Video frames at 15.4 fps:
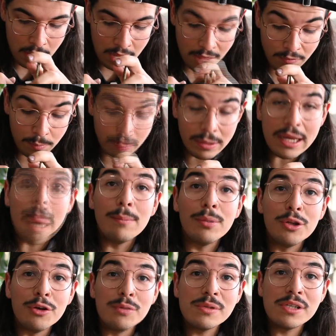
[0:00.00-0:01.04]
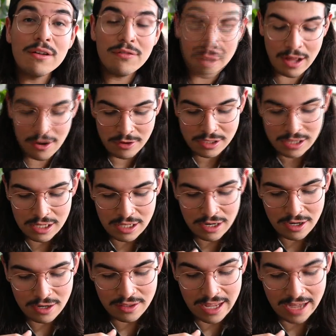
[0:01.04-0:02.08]
if a plant blooms and the flowers in
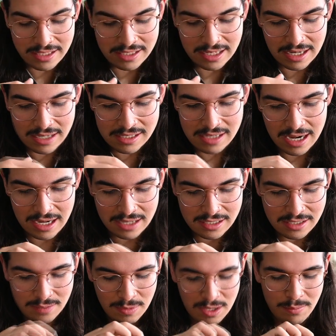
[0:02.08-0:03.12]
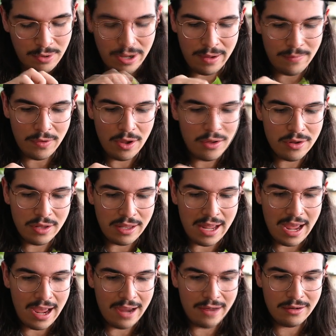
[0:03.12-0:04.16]
there, that's like exciting to me. But other than
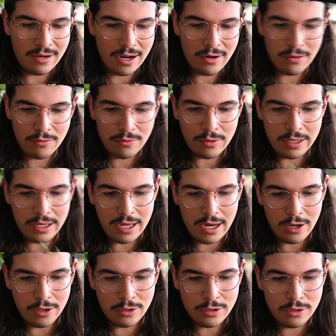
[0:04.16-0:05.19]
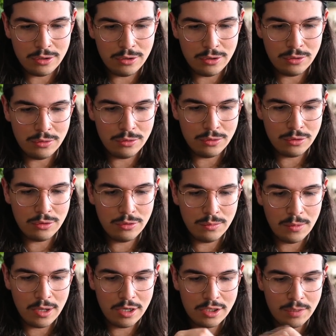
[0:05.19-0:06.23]
that, I don't really care too
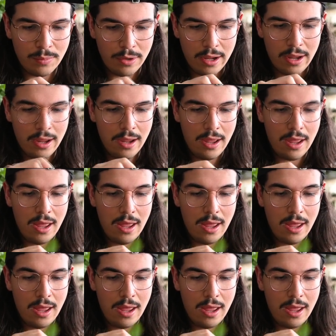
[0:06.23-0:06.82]
much, but